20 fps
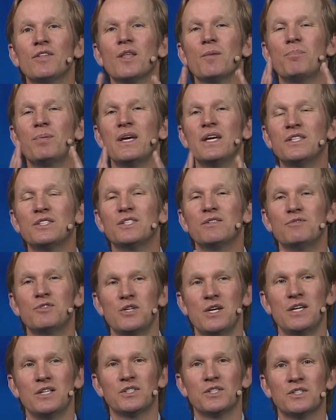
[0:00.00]
in the peace of
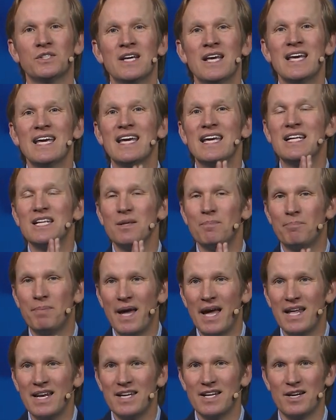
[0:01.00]
Jesus
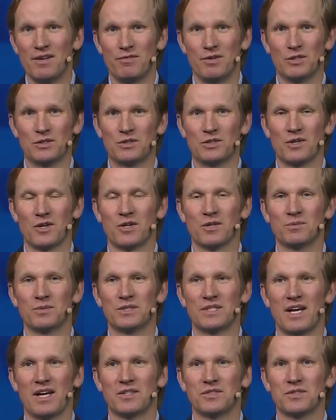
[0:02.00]
independent of your
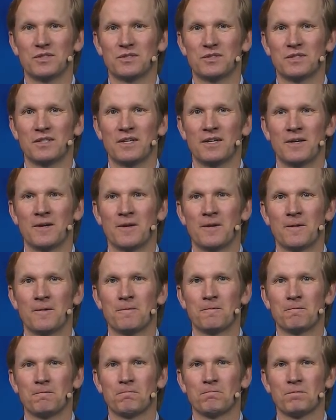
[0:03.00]
circumstances.
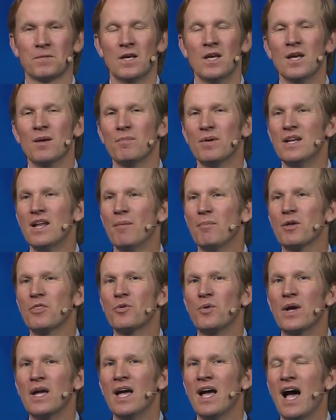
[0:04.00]
But number
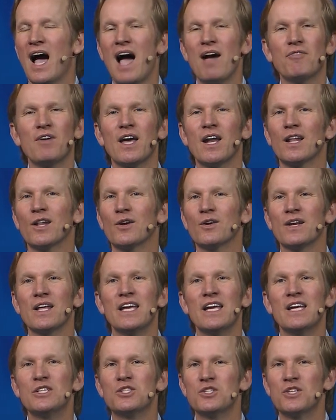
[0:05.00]
three, I've got to learn
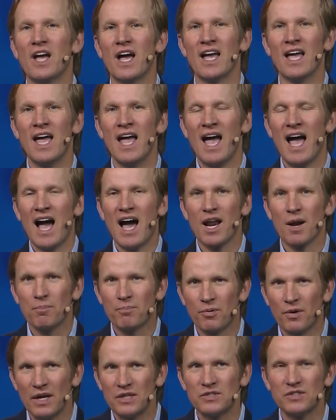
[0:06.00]
each day how to
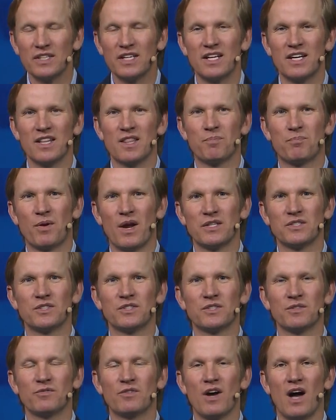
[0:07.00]
press into the
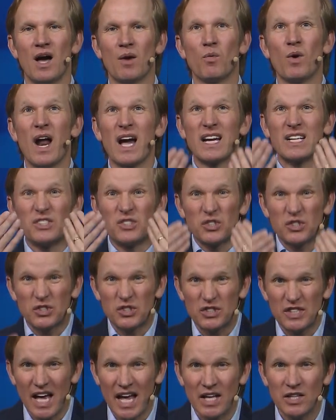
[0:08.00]
presence of God, where I can
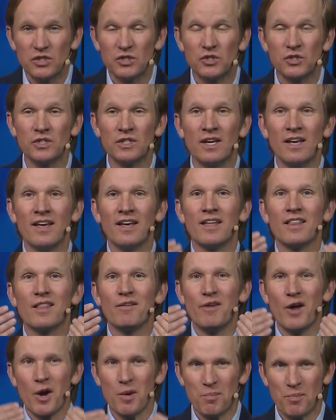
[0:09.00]
sense the
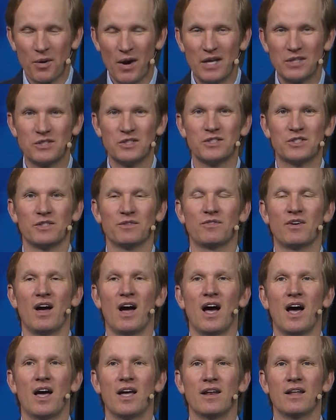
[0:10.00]
very presence of
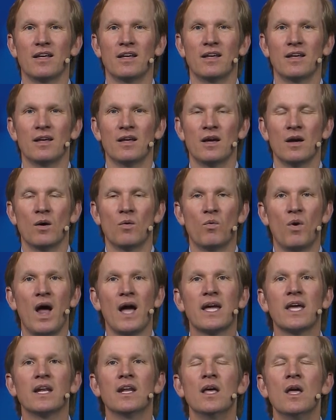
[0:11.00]
God, where
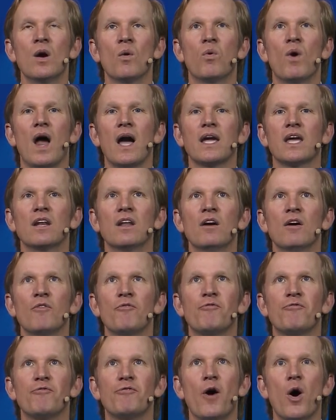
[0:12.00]
I can, where I can
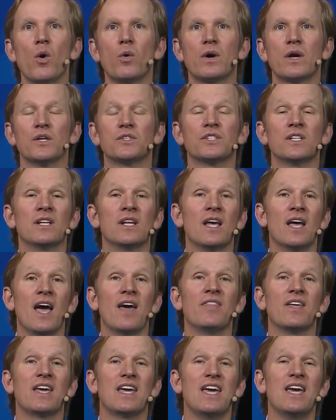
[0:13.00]
focus. And,
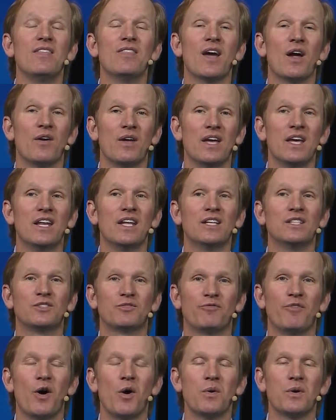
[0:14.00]
and the key there, it is
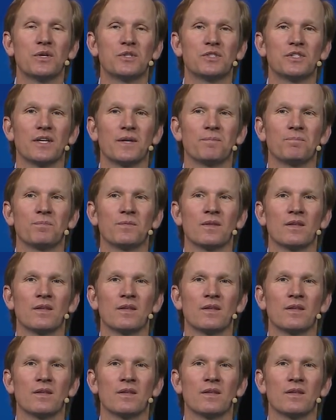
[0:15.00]
focusing.